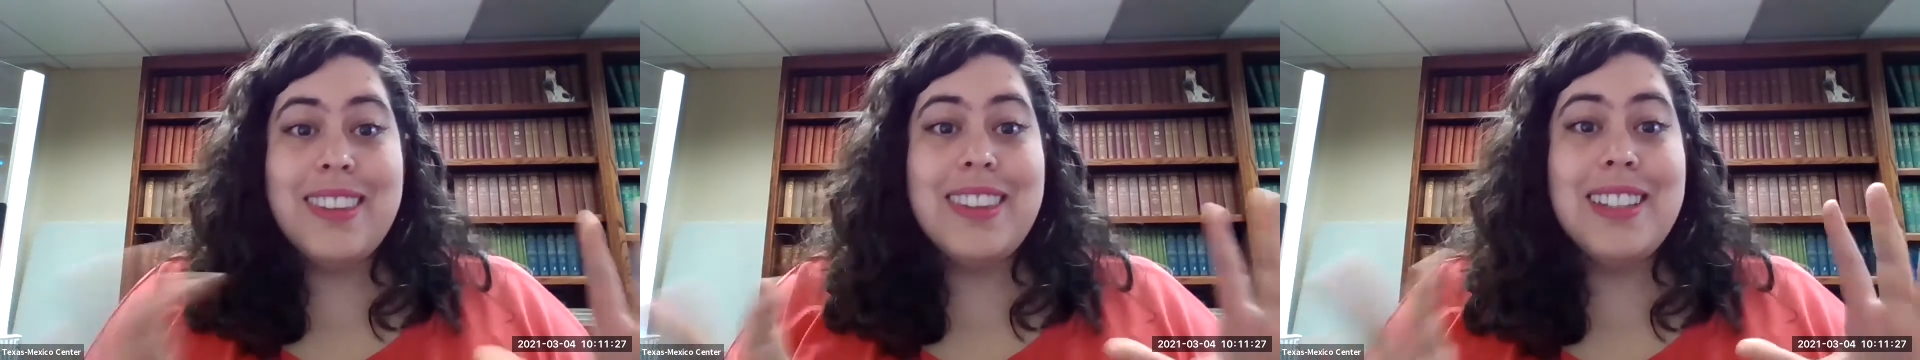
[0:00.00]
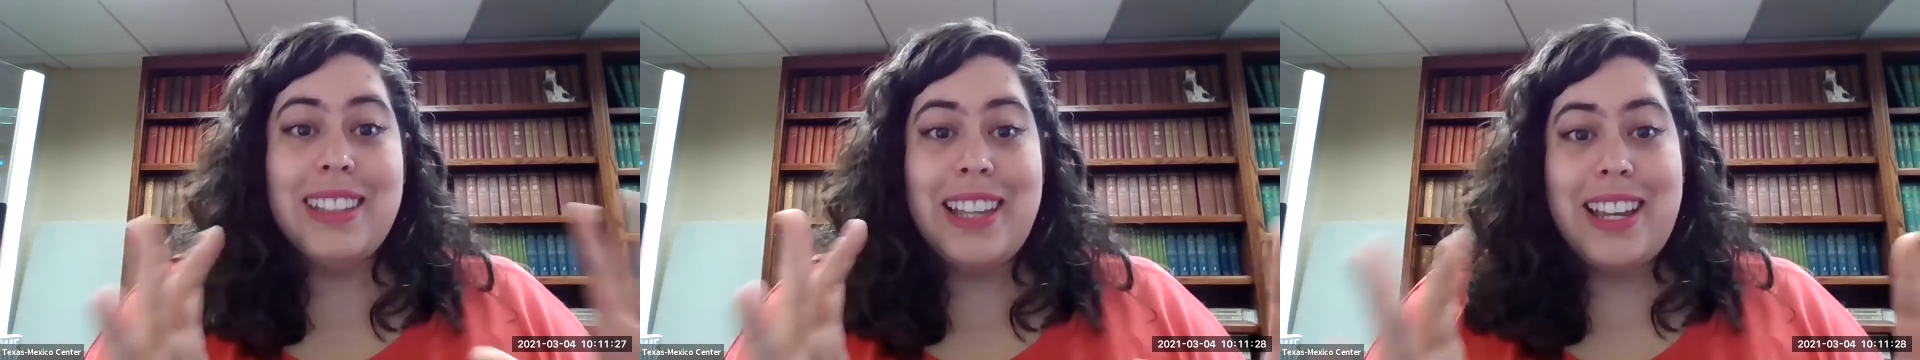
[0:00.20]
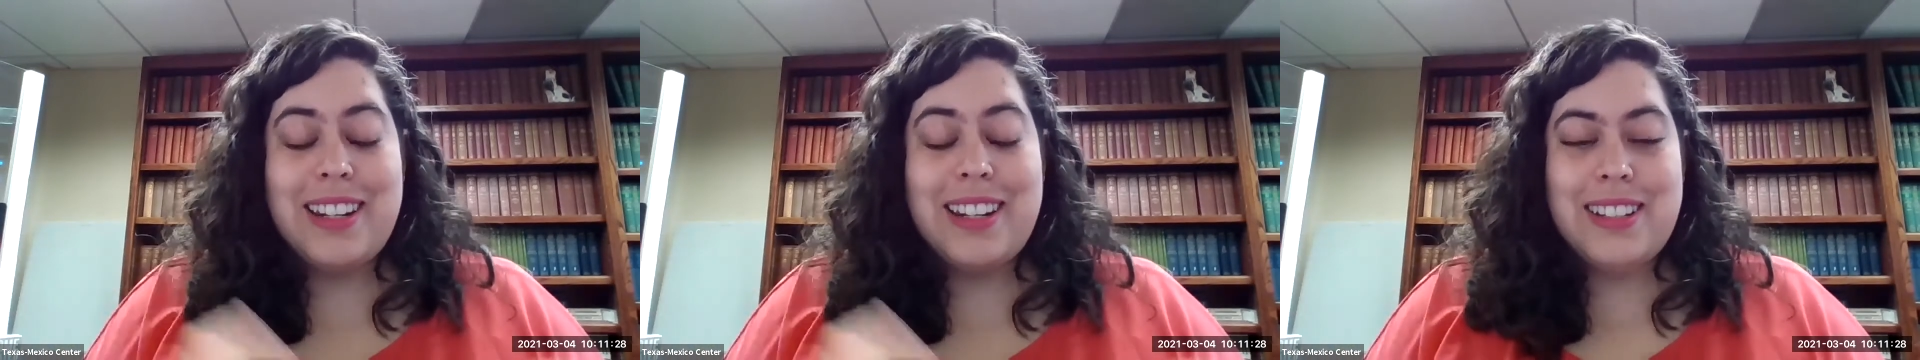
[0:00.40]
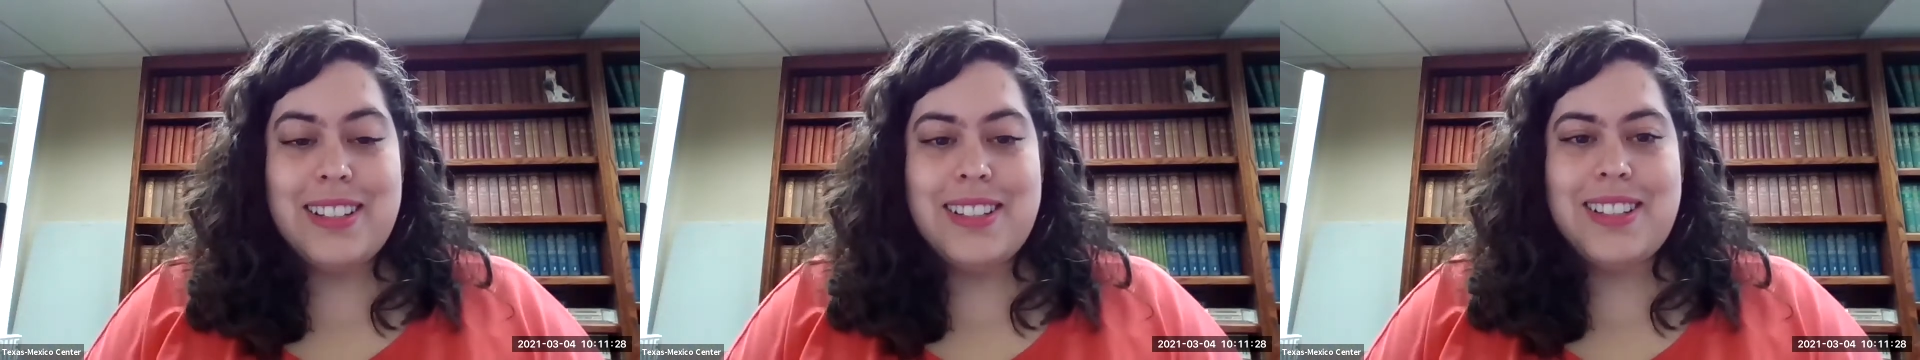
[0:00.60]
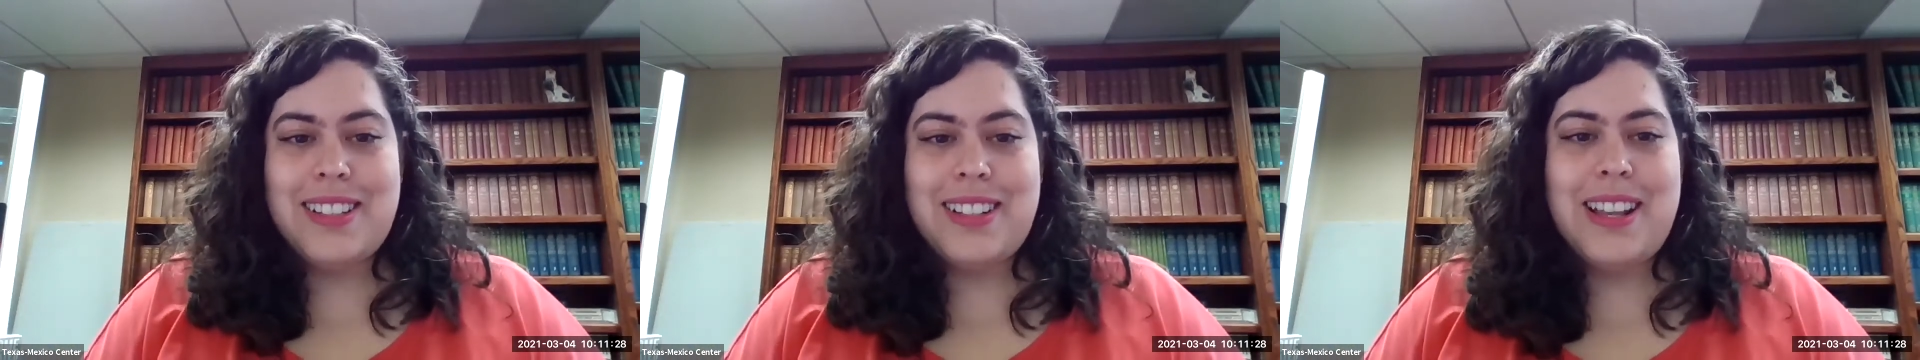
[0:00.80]
the
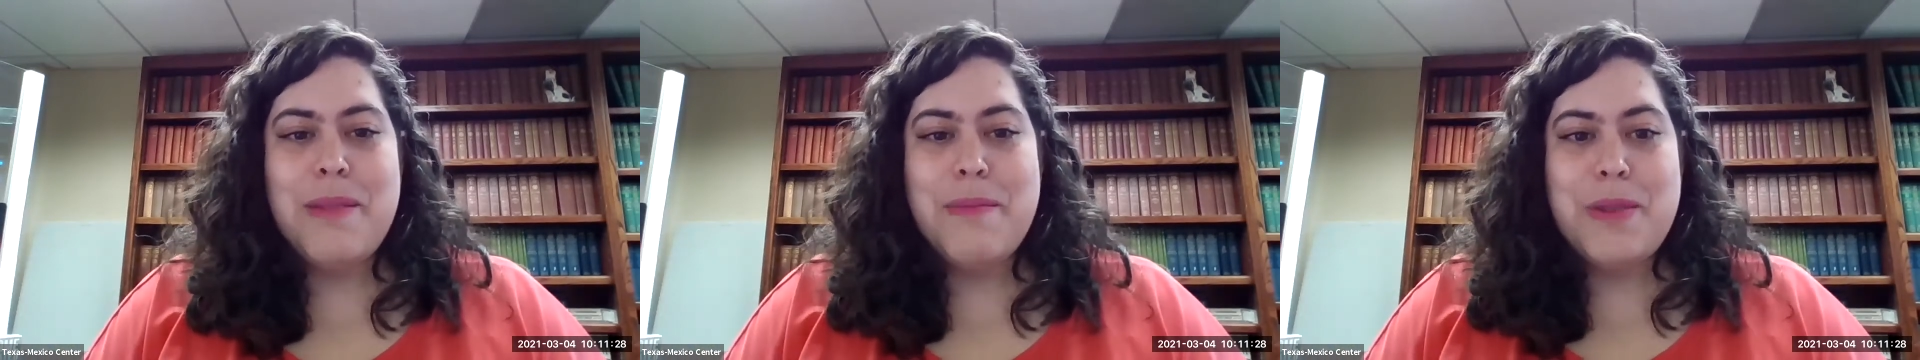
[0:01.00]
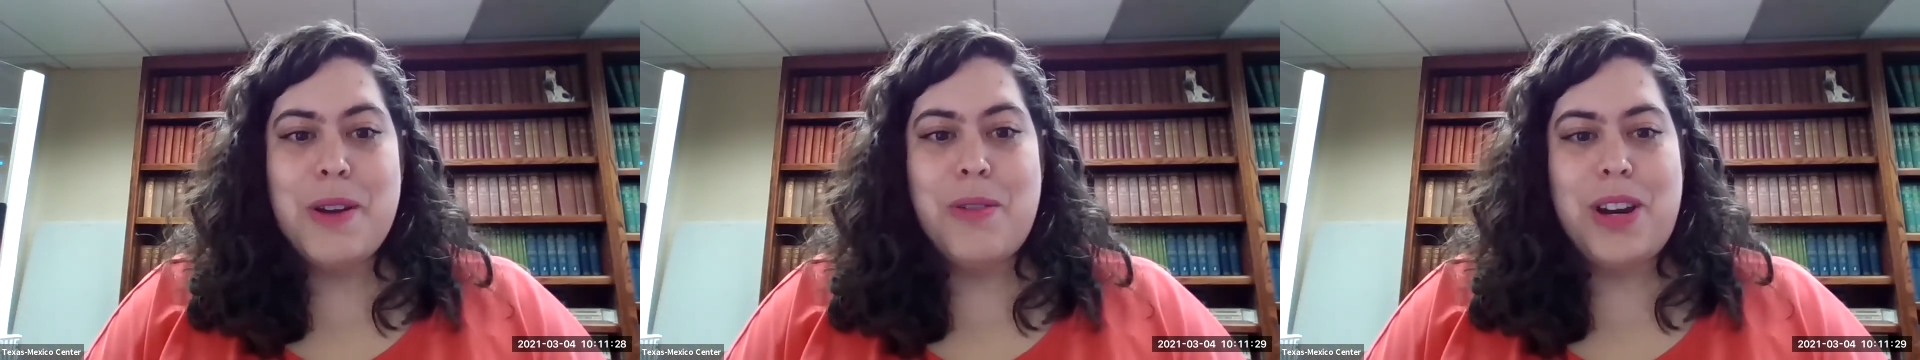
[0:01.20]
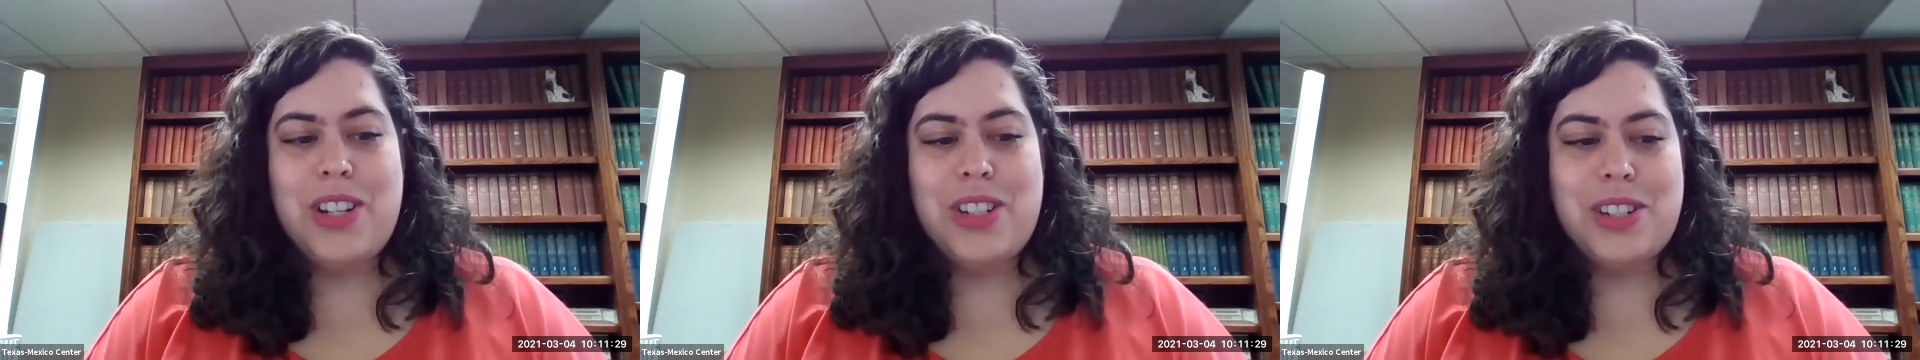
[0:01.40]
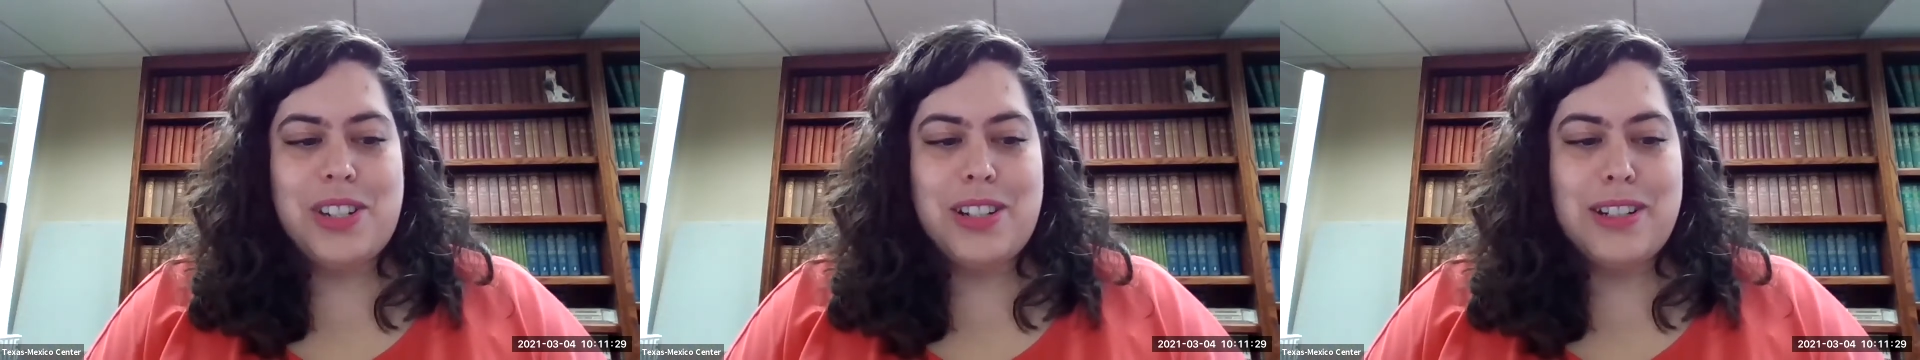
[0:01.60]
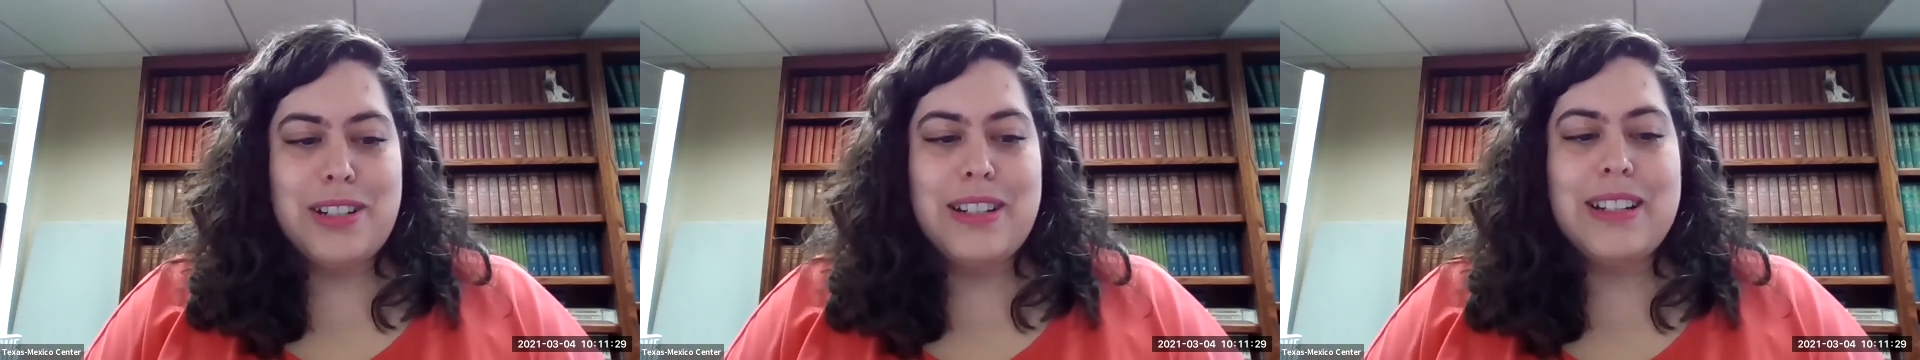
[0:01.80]
latest
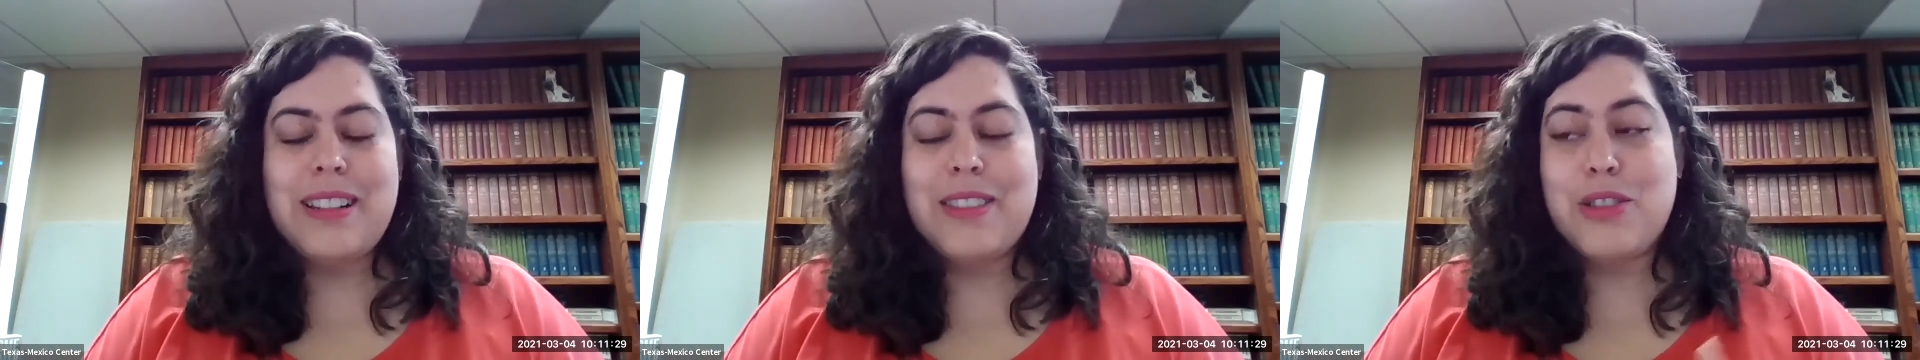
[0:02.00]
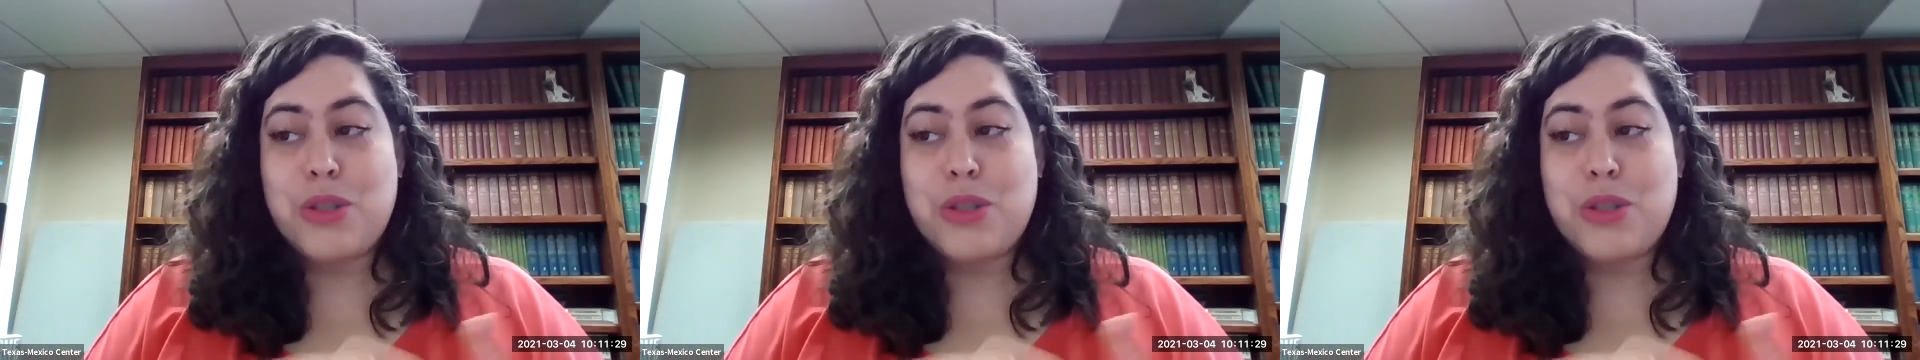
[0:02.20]
immigration